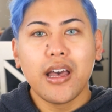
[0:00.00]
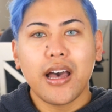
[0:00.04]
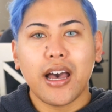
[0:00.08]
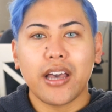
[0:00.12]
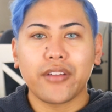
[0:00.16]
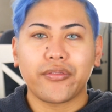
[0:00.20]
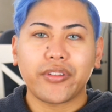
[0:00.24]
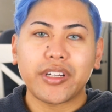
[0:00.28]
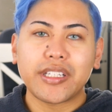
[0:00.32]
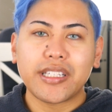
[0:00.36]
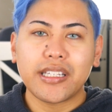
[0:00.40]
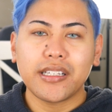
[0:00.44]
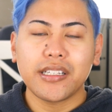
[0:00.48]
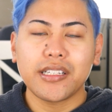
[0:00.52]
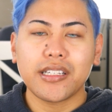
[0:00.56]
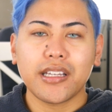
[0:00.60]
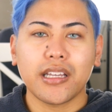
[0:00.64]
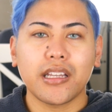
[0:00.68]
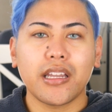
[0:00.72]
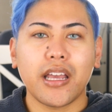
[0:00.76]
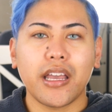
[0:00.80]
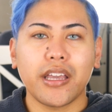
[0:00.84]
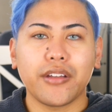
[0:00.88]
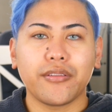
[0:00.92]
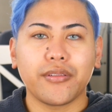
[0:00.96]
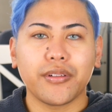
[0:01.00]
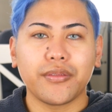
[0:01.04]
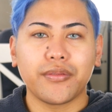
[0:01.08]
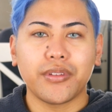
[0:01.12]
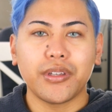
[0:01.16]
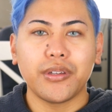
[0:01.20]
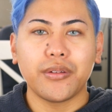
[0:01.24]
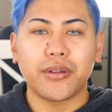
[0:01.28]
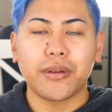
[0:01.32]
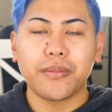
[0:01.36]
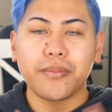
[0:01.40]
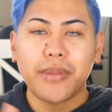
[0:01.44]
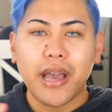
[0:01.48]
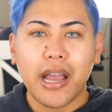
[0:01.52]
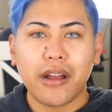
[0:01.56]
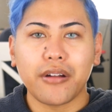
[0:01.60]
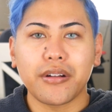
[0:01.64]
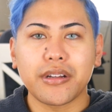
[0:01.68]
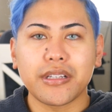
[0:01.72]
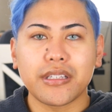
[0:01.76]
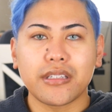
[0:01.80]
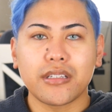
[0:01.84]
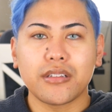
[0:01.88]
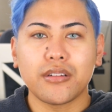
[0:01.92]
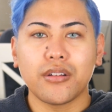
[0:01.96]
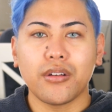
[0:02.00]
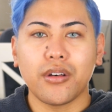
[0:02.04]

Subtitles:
I've recently done a review comparison